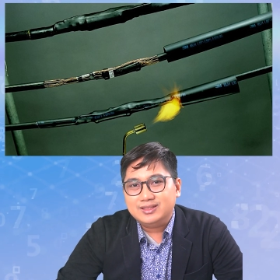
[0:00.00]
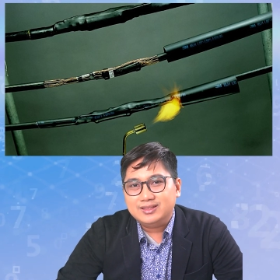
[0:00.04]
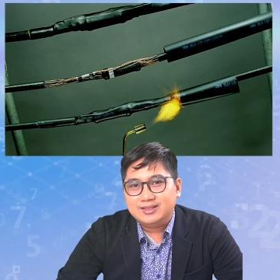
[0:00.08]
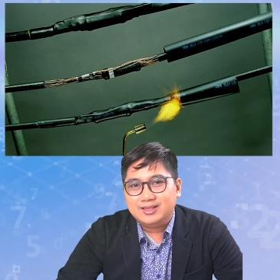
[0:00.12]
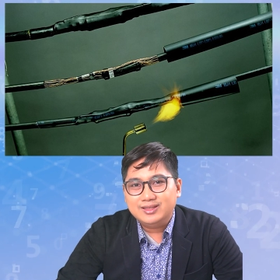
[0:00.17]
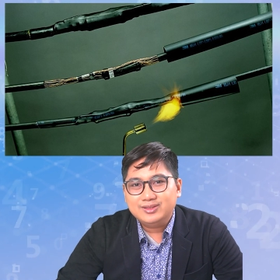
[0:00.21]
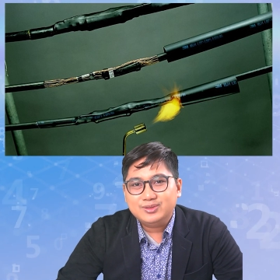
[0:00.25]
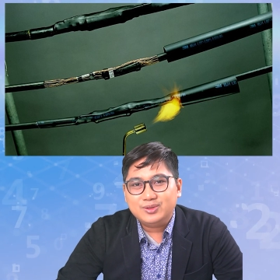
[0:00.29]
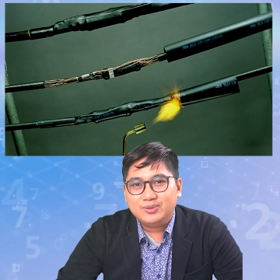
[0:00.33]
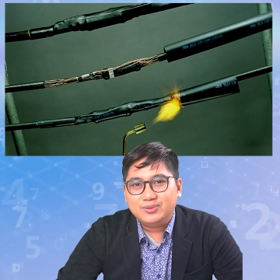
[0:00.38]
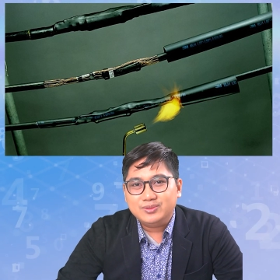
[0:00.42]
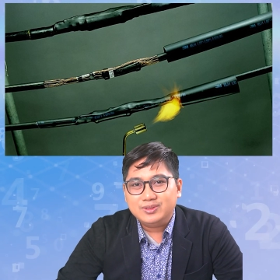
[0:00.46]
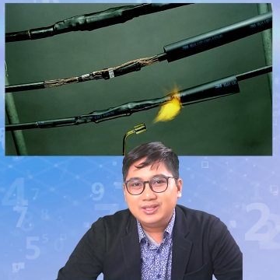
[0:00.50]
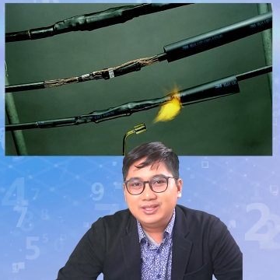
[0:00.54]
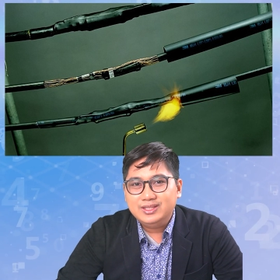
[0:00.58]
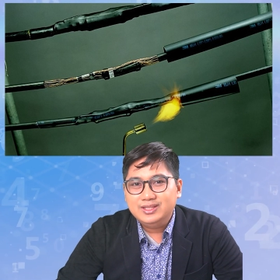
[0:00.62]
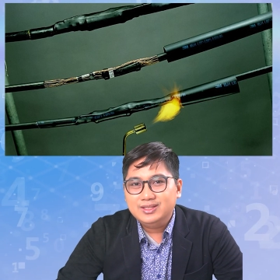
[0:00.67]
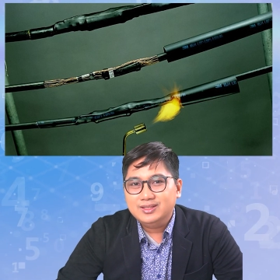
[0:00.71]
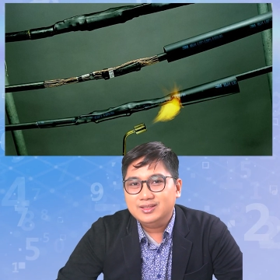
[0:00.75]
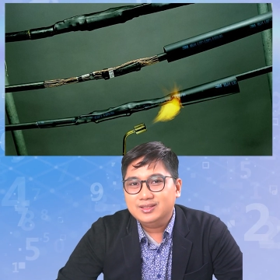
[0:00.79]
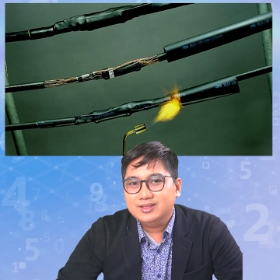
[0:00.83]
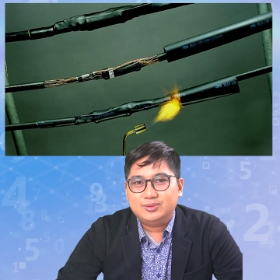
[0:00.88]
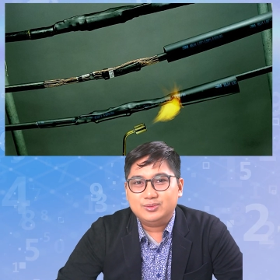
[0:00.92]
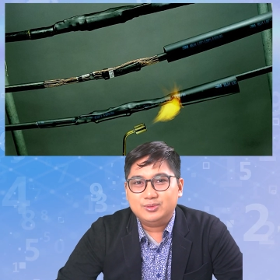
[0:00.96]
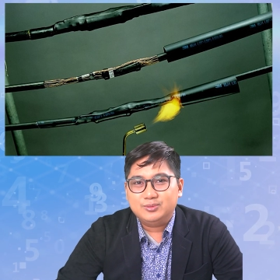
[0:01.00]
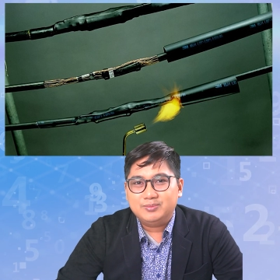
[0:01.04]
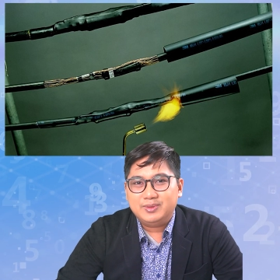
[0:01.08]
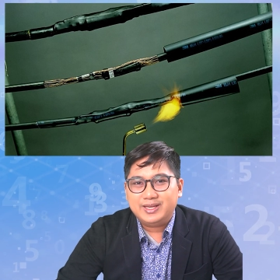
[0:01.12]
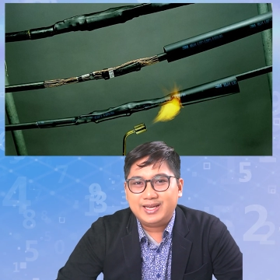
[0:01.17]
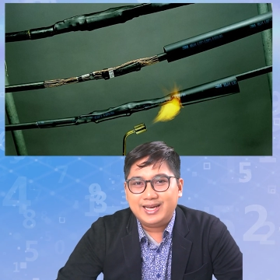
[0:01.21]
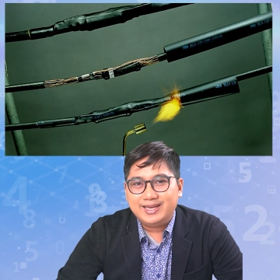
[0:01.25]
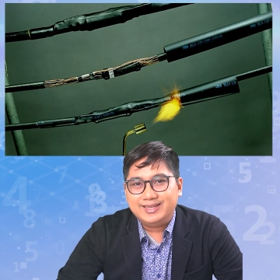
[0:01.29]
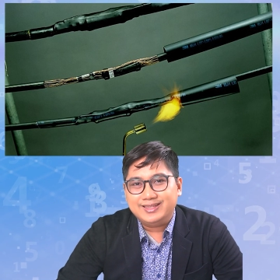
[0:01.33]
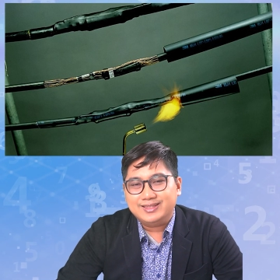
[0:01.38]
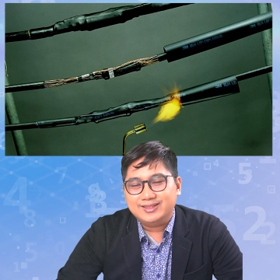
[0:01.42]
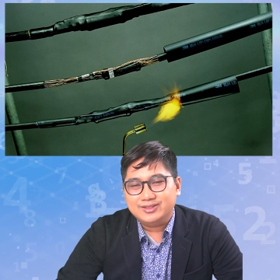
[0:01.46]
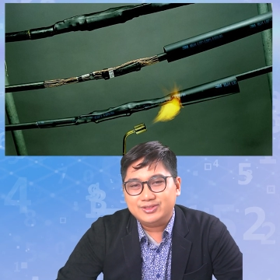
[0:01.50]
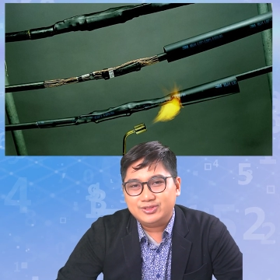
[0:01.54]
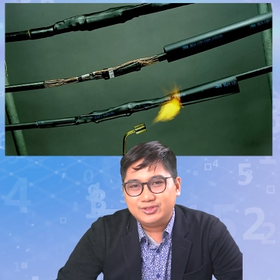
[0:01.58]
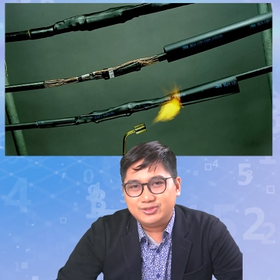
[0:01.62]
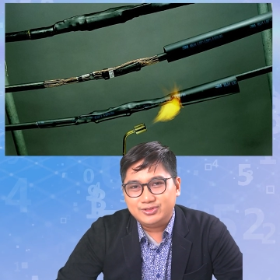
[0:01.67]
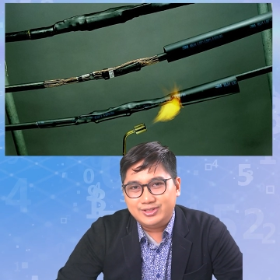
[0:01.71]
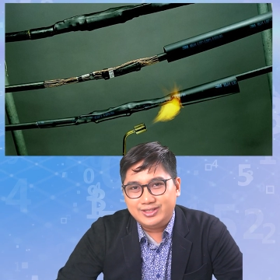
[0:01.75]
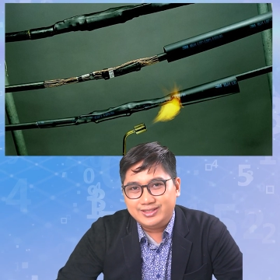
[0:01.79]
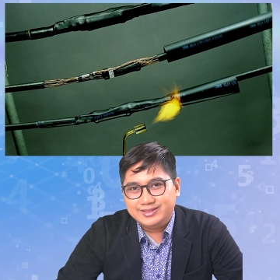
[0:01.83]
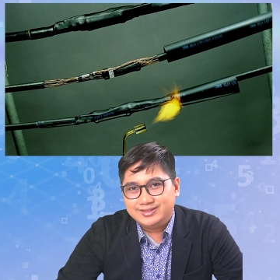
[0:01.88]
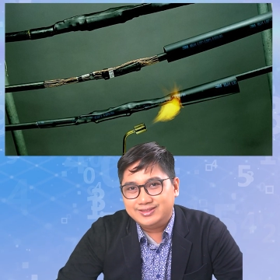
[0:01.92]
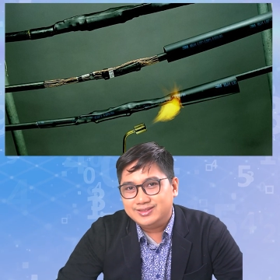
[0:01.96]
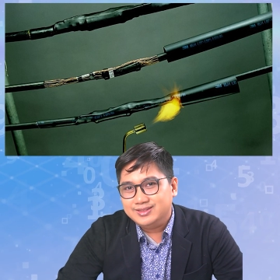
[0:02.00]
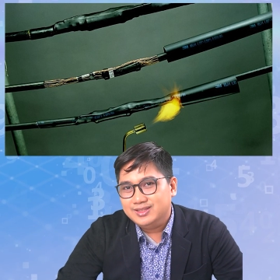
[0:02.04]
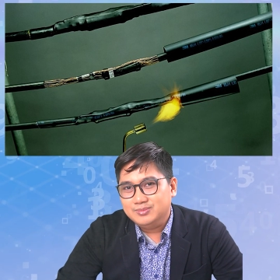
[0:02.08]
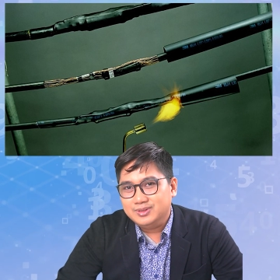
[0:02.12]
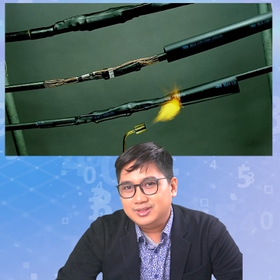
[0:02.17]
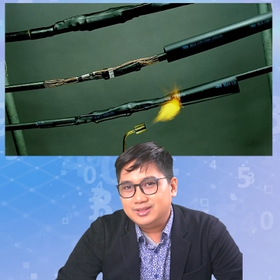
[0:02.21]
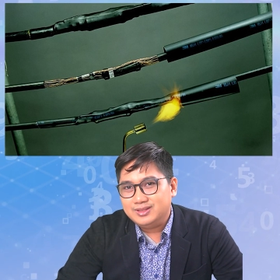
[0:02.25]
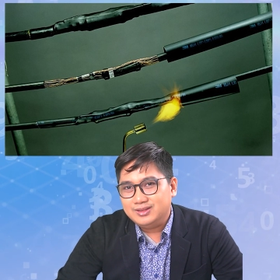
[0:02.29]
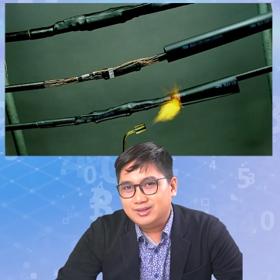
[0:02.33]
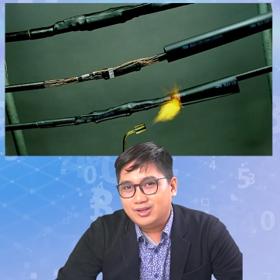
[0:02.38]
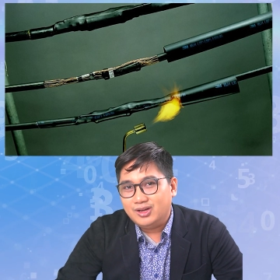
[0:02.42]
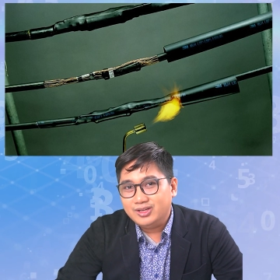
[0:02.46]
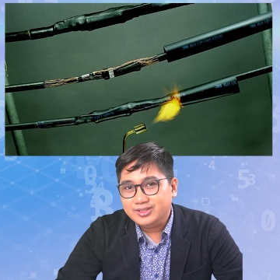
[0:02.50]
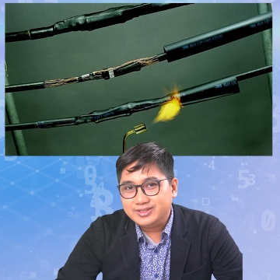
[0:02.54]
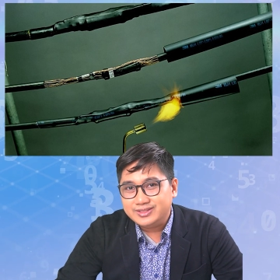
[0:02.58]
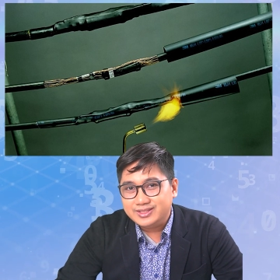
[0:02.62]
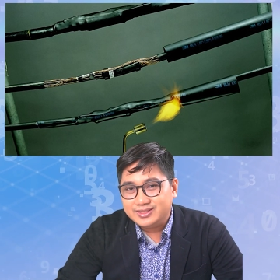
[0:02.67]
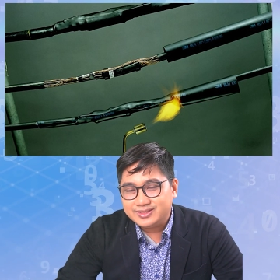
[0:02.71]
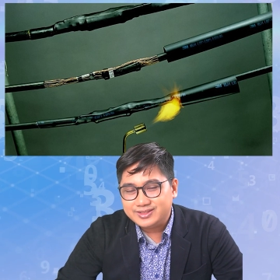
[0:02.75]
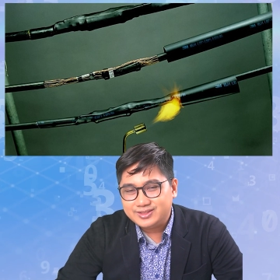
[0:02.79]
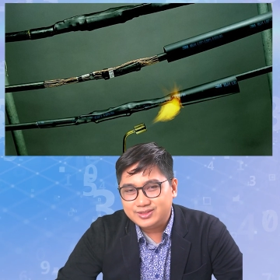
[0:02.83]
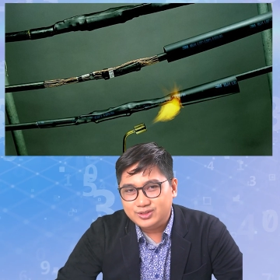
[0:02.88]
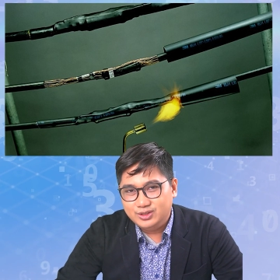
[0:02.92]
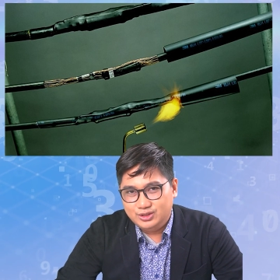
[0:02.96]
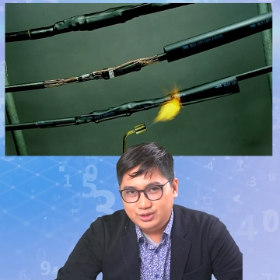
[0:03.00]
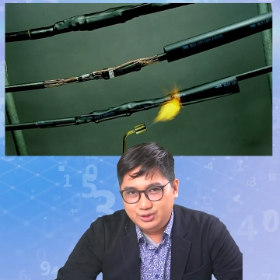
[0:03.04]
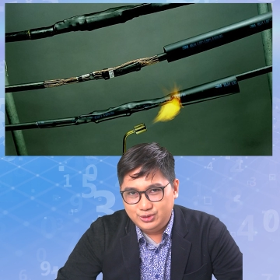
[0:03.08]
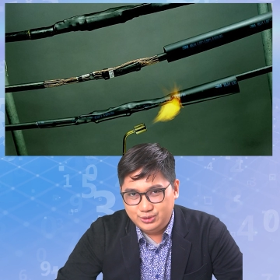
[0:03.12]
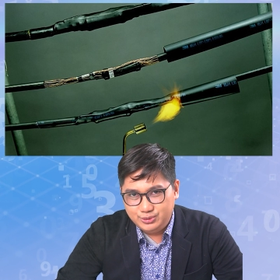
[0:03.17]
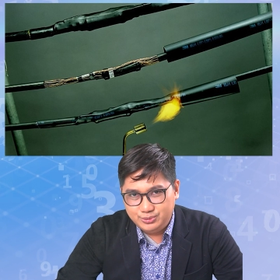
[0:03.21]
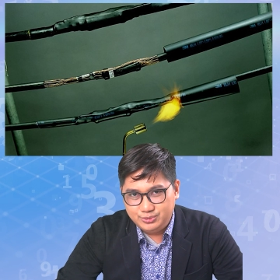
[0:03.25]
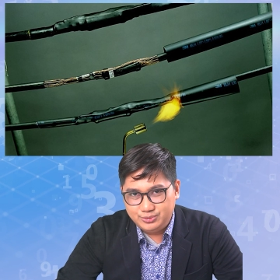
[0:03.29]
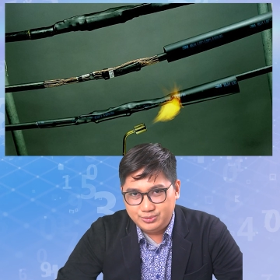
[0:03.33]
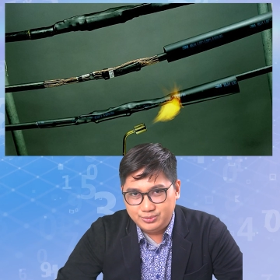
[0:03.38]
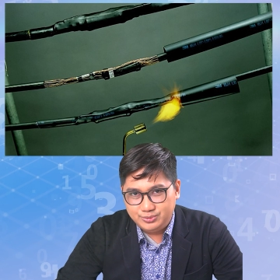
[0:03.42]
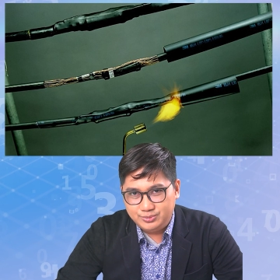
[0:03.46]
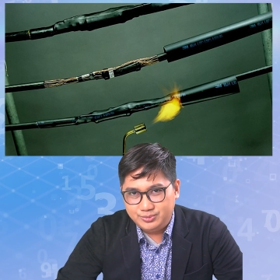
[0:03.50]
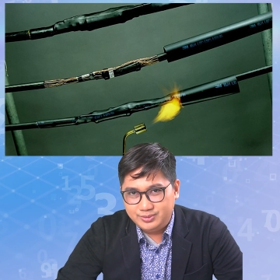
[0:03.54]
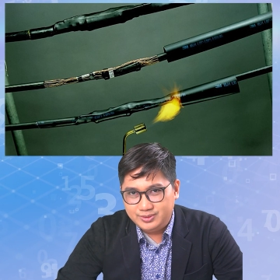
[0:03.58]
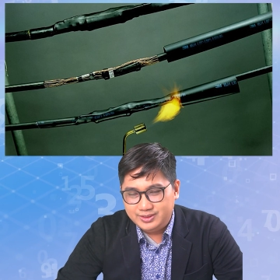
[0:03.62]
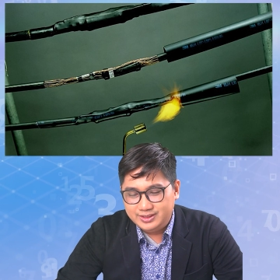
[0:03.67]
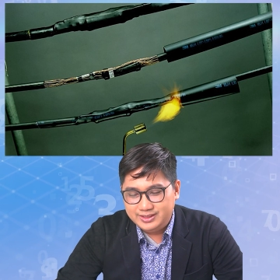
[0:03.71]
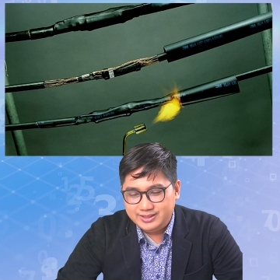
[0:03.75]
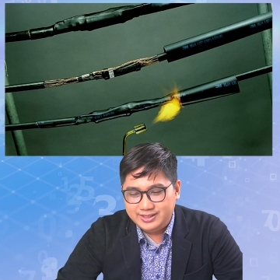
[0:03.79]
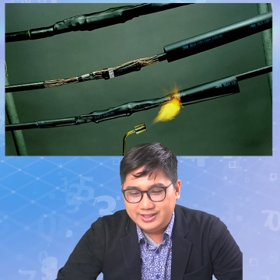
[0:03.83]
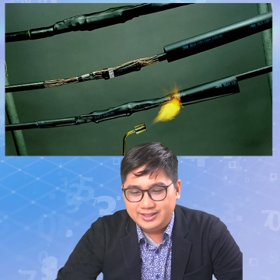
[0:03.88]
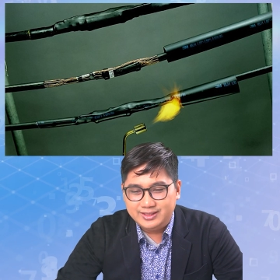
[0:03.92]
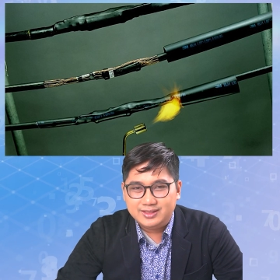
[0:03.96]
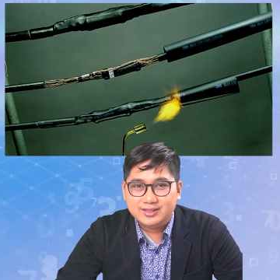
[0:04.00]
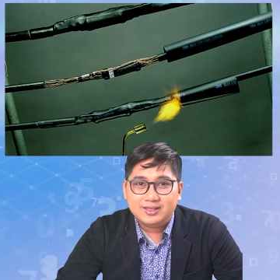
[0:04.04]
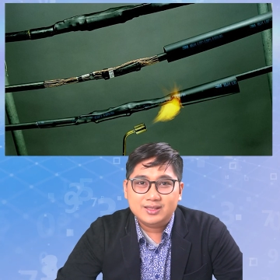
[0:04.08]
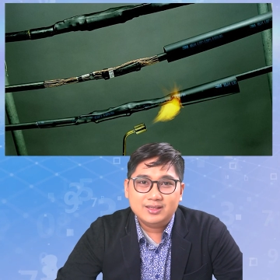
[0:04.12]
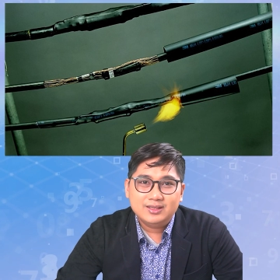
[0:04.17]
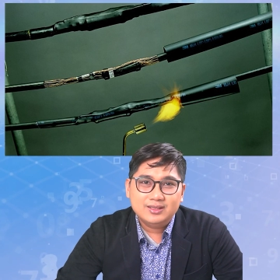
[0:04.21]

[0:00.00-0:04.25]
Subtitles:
not only to mechanical stress but losses due to heat.